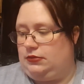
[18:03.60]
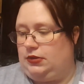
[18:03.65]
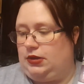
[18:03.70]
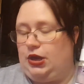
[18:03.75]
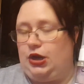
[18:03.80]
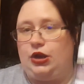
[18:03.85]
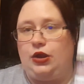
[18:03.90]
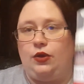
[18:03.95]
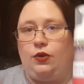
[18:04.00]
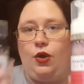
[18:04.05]

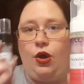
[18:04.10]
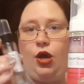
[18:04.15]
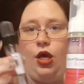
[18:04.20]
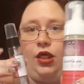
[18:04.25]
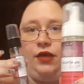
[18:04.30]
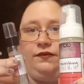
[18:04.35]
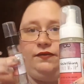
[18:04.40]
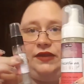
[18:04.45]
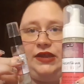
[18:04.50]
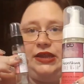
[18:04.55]
you know,
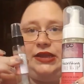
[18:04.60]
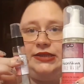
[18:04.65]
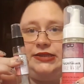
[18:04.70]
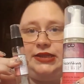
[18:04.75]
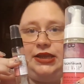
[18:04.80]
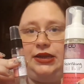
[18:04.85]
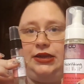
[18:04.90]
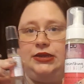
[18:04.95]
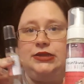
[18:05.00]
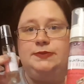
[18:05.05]
all of these
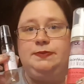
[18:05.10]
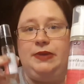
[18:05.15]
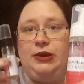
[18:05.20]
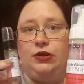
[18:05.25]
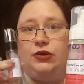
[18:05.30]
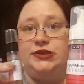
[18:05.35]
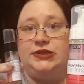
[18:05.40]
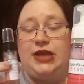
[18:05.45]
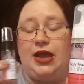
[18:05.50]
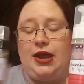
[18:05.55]
things,
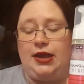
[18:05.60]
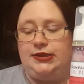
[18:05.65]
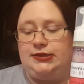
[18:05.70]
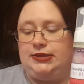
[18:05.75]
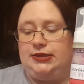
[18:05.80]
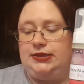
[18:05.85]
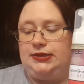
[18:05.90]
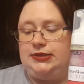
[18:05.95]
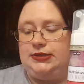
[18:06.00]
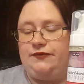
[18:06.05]
bigger
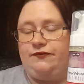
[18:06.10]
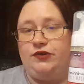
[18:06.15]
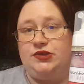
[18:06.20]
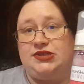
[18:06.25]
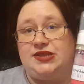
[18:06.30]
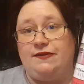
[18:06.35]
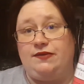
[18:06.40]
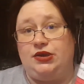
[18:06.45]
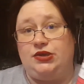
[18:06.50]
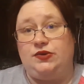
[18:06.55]
sizes, for
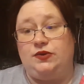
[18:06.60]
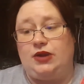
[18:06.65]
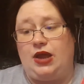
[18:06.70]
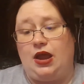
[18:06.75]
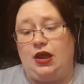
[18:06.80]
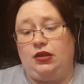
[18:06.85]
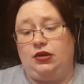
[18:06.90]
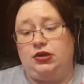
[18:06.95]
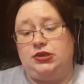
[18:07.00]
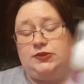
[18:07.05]

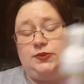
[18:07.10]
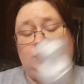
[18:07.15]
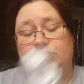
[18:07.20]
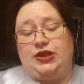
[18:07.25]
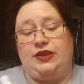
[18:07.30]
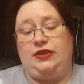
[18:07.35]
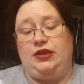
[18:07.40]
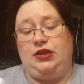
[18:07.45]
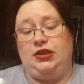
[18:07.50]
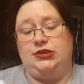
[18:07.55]
$72, which
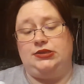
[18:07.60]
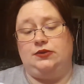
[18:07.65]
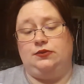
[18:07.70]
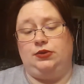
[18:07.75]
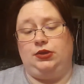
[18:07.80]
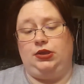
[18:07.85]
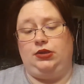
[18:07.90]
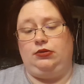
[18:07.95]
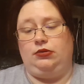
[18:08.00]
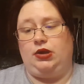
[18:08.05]
I think is a
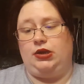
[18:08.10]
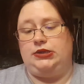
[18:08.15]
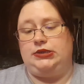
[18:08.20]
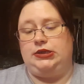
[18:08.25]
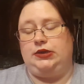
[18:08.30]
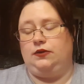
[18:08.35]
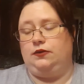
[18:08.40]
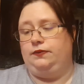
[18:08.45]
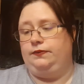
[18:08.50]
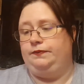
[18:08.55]
really great
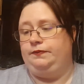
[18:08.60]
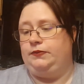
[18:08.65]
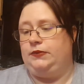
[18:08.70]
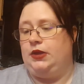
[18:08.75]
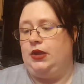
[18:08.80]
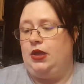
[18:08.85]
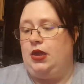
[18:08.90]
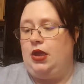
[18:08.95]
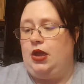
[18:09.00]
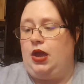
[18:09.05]
deal.
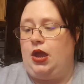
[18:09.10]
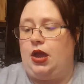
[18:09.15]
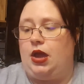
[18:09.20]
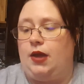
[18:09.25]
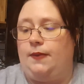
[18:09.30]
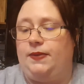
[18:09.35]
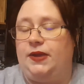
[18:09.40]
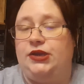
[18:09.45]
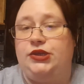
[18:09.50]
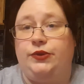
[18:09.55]

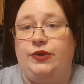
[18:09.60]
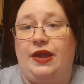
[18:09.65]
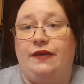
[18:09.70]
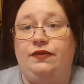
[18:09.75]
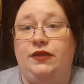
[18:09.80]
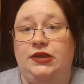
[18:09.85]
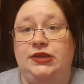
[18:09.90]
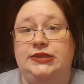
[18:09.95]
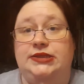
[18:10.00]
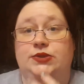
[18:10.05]
They do have
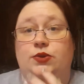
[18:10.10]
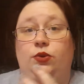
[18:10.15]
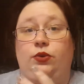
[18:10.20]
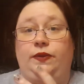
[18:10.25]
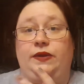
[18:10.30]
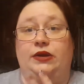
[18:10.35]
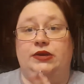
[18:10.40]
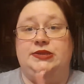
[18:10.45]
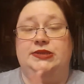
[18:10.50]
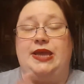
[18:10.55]
things sold
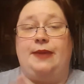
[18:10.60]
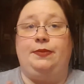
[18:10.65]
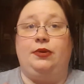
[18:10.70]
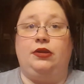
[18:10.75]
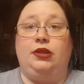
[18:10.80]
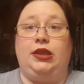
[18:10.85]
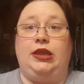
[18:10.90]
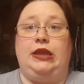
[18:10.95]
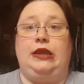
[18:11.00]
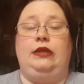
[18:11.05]
on there
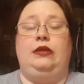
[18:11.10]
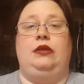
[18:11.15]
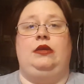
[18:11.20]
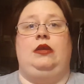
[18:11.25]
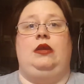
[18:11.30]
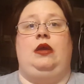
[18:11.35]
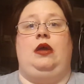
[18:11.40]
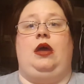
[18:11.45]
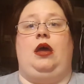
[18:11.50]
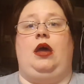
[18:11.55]
separately.
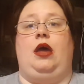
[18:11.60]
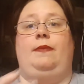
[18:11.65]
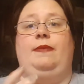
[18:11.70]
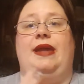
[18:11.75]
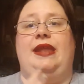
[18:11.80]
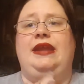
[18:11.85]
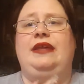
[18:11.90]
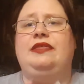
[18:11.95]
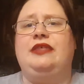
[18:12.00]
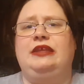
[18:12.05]

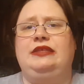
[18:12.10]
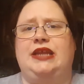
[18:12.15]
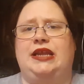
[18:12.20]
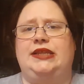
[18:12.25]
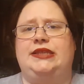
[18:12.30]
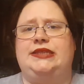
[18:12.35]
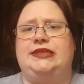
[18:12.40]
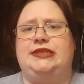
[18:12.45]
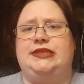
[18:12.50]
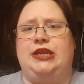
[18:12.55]
Anything
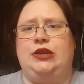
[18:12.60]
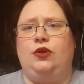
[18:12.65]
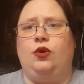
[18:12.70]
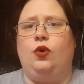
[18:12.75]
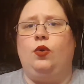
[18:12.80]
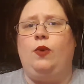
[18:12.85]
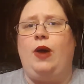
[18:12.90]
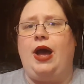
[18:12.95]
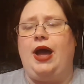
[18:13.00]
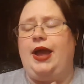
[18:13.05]
that's
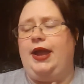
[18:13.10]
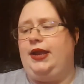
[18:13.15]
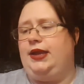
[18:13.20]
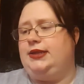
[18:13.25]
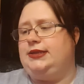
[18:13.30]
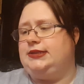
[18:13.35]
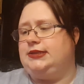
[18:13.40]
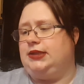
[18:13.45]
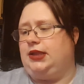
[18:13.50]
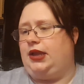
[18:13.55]

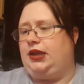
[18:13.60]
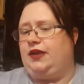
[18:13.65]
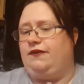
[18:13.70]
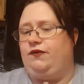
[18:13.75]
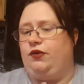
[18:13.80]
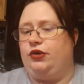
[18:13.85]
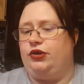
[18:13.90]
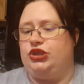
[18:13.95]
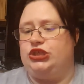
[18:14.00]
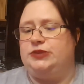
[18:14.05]
single-wise, like
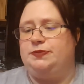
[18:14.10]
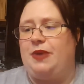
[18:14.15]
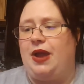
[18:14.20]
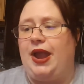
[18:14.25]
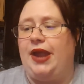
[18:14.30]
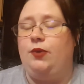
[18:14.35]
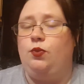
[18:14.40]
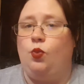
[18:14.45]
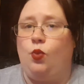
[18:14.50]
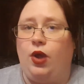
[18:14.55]
if you're just
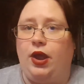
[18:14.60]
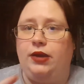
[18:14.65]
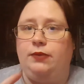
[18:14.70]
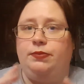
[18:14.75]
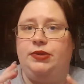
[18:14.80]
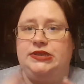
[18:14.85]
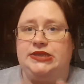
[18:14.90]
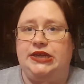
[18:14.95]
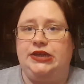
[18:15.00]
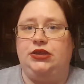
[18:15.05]
buying one
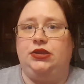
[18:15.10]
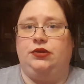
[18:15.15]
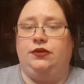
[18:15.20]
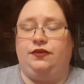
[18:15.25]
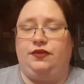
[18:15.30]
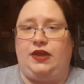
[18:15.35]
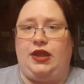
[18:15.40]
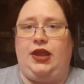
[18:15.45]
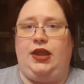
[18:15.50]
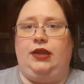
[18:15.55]
particular
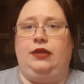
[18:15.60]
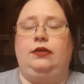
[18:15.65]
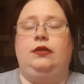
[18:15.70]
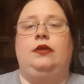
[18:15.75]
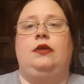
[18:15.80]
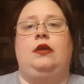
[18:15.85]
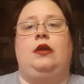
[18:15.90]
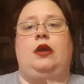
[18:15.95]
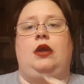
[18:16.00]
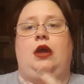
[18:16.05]
thing,
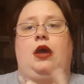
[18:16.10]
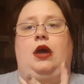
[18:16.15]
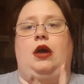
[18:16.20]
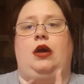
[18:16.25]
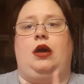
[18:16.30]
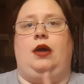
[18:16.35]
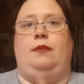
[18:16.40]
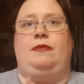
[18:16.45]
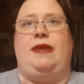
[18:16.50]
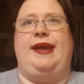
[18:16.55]

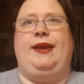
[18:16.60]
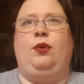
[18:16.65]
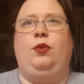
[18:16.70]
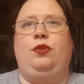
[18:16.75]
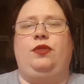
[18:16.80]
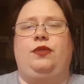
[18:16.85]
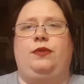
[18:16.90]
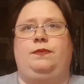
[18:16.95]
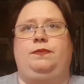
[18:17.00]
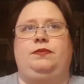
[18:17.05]

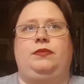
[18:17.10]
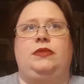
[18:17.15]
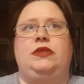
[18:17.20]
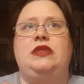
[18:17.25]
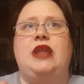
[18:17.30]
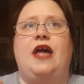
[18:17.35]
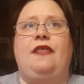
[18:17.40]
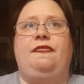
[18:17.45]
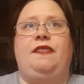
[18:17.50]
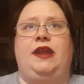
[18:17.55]

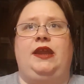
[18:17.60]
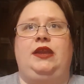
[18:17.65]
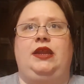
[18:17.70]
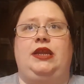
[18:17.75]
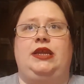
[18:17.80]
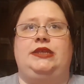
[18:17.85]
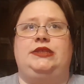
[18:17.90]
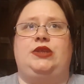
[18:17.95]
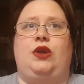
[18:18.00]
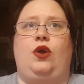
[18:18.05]
nothing
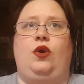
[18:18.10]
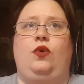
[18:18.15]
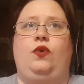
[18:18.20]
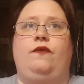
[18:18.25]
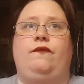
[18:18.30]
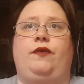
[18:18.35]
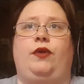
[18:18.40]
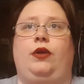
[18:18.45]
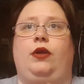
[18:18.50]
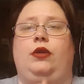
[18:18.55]
is
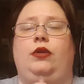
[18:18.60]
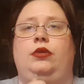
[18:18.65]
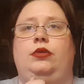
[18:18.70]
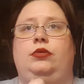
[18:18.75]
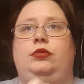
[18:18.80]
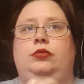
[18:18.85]
over